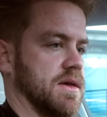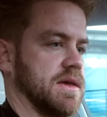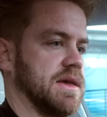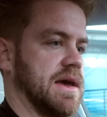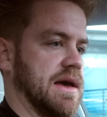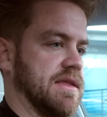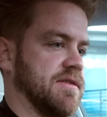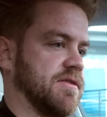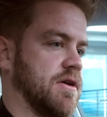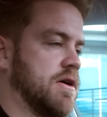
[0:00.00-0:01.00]
Yeah,
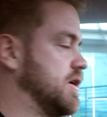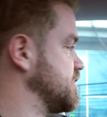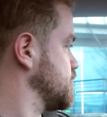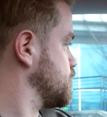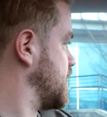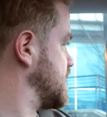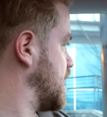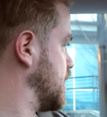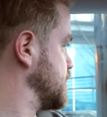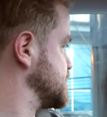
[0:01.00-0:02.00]
this car has a great
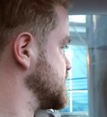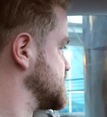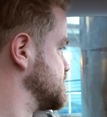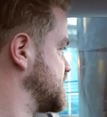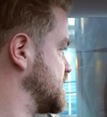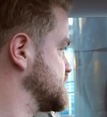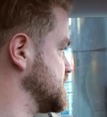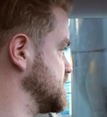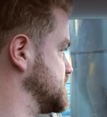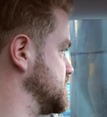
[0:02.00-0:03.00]
audio system.
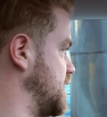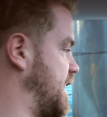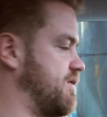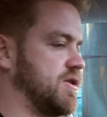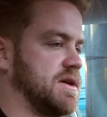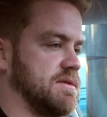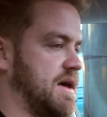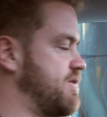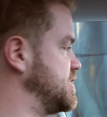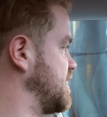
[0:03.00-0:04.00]
Tesla's, every
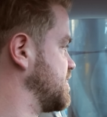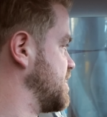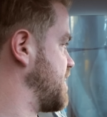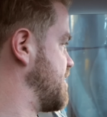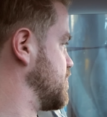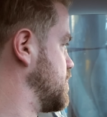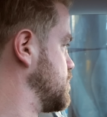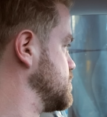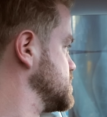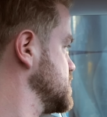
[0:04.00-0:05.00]
Tesla I've ever
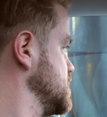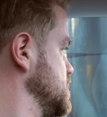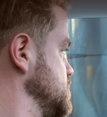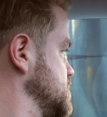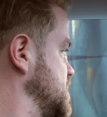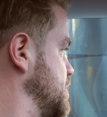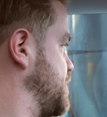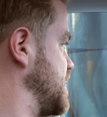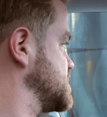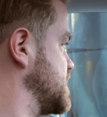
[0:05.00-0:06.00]
owned, just at a
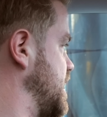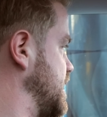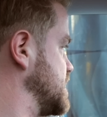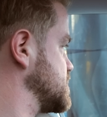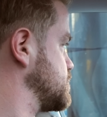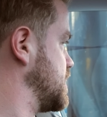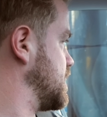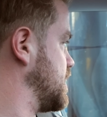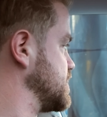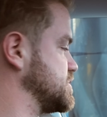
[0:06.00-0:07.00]
baseline, has a great
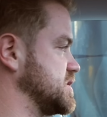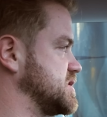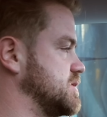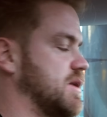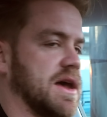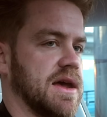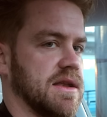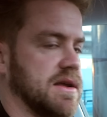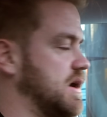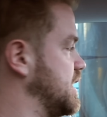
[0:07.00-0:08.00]
audio system,
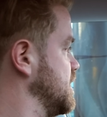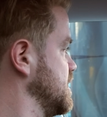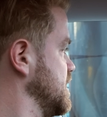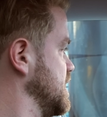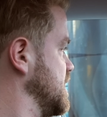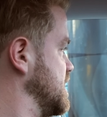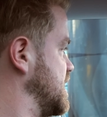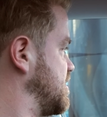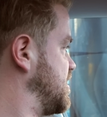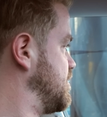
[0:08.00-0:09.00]
and
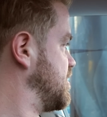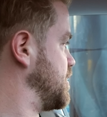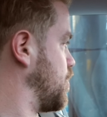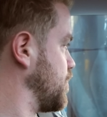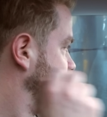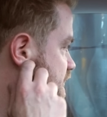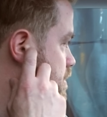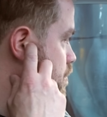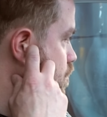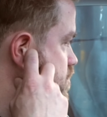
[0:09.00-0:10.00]
that seems to be only
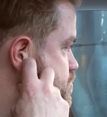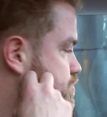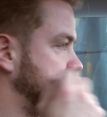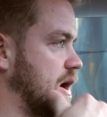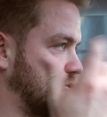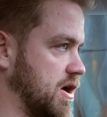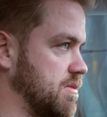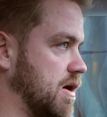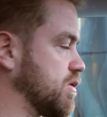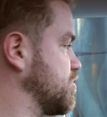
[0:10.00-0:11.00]
getting more true. The upgraded
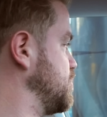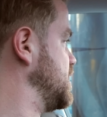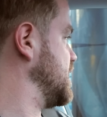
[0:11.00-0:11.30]
Model 3,